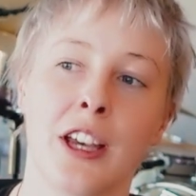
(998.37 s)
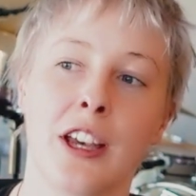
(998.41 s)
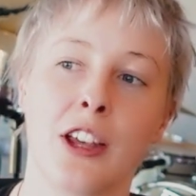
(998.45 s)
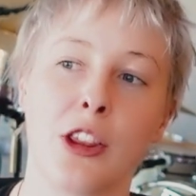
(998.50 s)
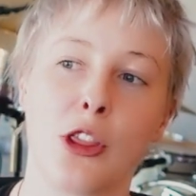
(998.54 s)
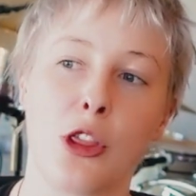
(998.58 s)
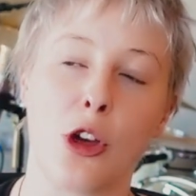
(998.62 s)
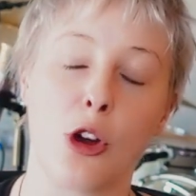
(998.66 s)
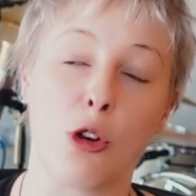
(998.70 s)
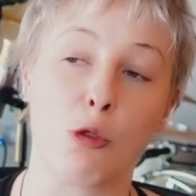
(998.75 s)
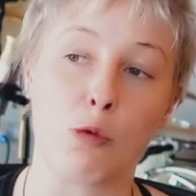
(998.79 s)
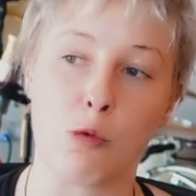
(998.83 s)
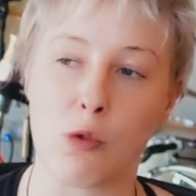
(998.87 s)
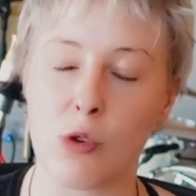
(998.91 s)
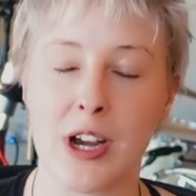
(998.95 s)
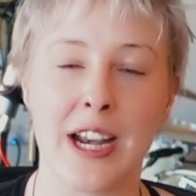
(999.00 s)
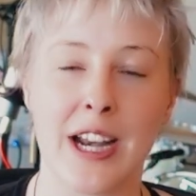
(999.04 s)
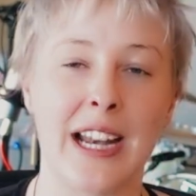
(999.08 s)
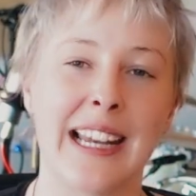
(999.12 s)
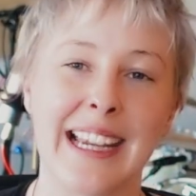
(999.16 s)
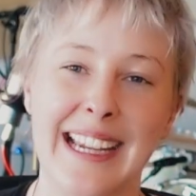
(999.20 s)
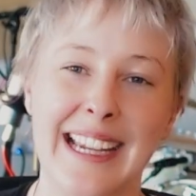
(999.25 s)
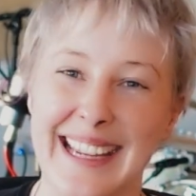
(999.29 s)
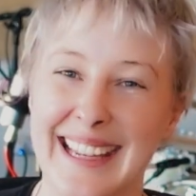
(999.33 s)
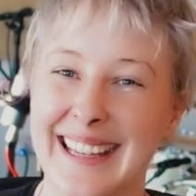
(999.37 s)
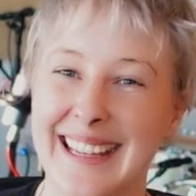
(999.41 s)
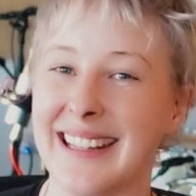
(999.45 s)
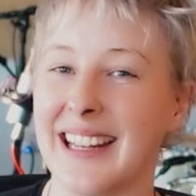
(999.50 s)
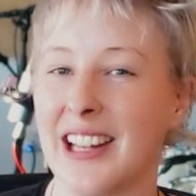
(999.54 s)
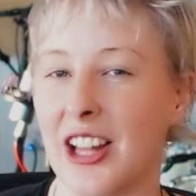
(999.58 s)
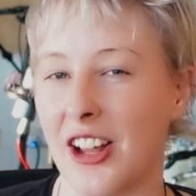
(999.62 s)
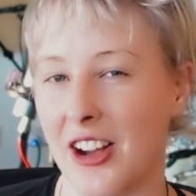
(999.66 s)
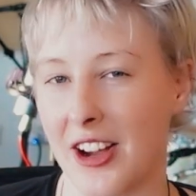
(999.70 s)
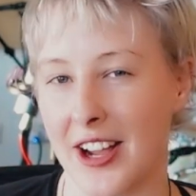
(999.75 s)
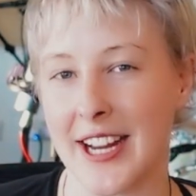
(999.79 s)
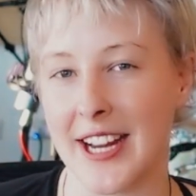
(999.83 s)
that are really in
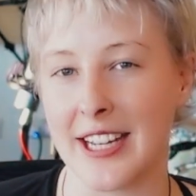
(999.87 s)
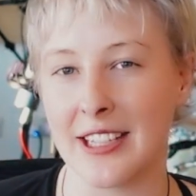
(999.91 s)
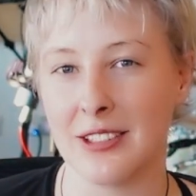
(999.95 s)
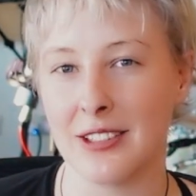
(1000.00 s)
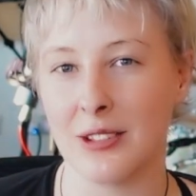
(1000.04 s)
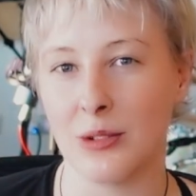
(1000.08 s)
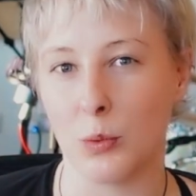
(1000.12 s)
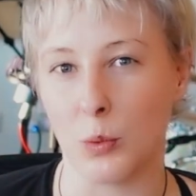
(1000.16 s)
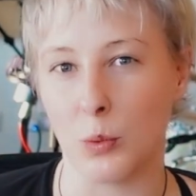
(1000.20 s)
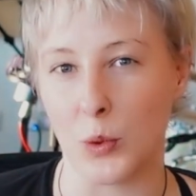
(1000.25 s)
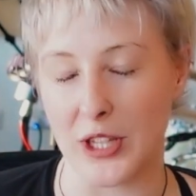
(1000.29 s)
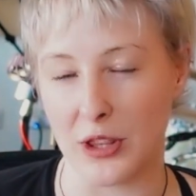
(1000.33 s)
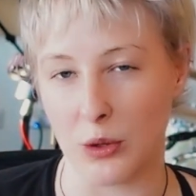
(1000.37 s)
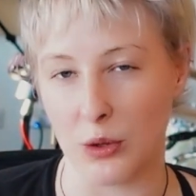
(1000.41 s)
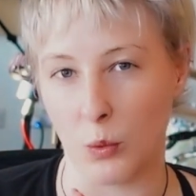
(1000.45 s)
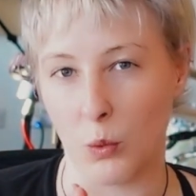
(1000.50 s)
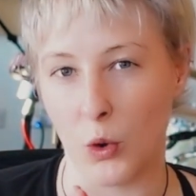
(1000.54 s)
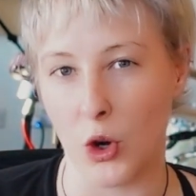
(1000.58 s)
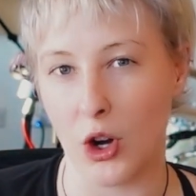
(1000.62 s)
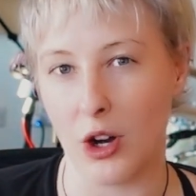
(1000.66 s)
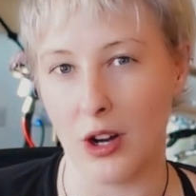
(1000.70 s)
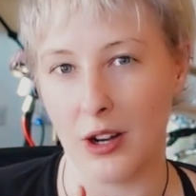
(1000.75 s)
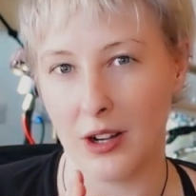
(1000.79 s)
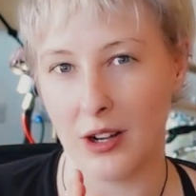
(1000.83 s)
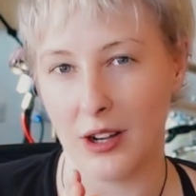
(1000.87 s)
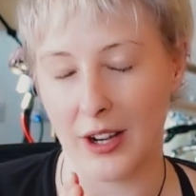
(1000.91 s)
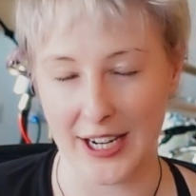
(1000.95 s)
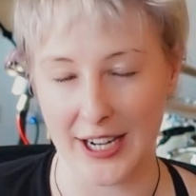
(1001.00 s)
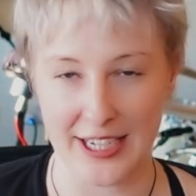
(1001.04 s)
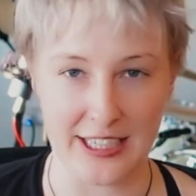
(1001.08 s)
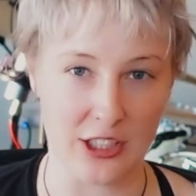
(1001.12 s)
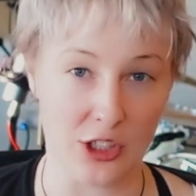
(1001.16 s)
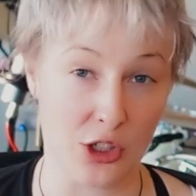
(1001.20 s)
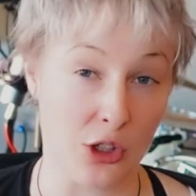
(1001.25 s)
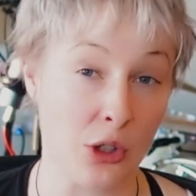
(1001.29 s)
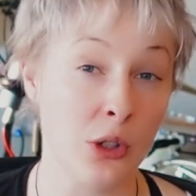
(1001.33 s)
line with what I
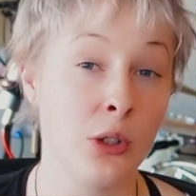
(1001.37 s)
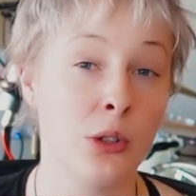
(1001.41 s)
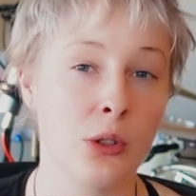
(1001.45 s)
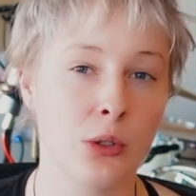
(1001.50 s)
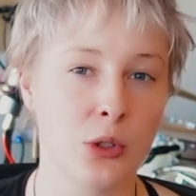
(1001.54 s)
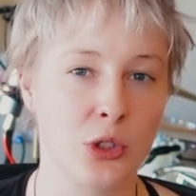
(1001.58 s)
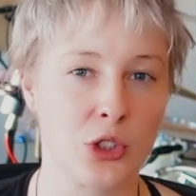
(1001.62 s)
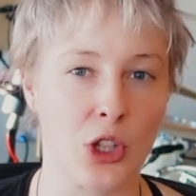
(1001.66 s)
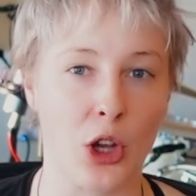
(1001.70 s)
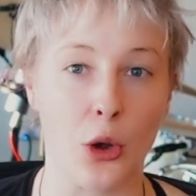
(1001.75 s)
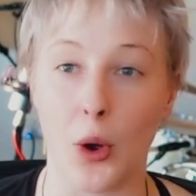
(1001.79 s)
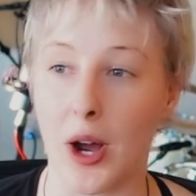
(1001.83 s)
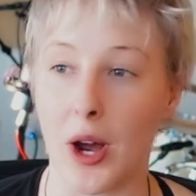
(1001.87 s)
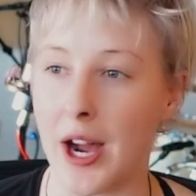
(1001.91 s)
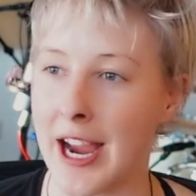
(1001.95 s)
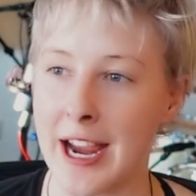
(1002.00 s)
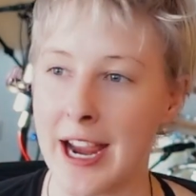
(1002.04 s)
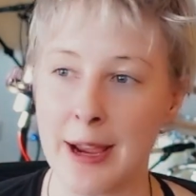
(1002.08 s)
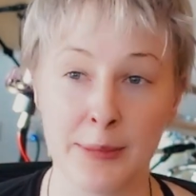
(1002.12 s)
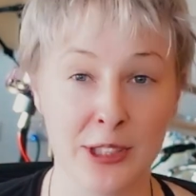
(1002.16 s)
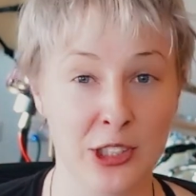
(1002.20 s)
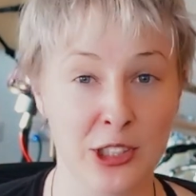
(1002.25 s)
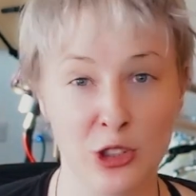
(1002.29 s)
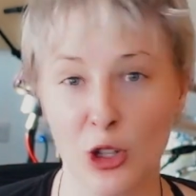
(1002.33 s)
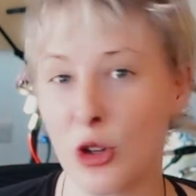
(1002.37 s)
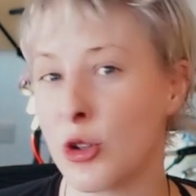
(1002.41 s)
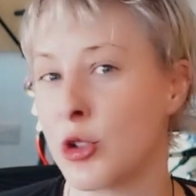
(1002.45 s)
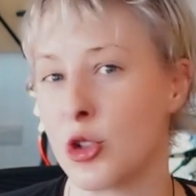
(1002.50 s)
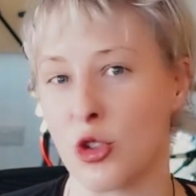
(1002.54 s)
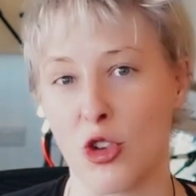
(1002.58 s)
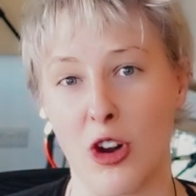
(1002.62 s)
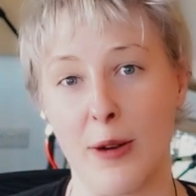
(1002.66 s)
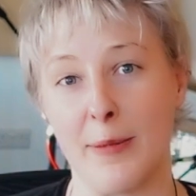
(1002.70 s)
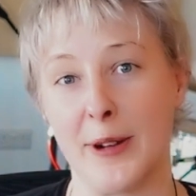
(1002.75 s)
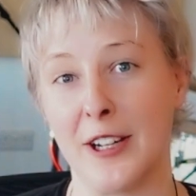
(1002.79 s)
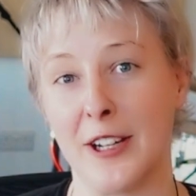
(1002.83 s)
do. So I am a song
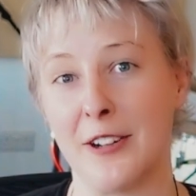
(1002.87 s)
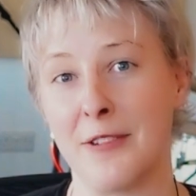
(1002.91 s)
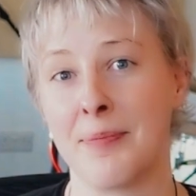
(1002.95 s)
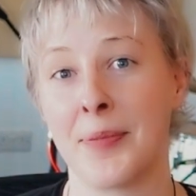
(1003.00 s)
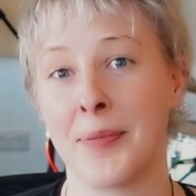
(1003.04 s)
drummer.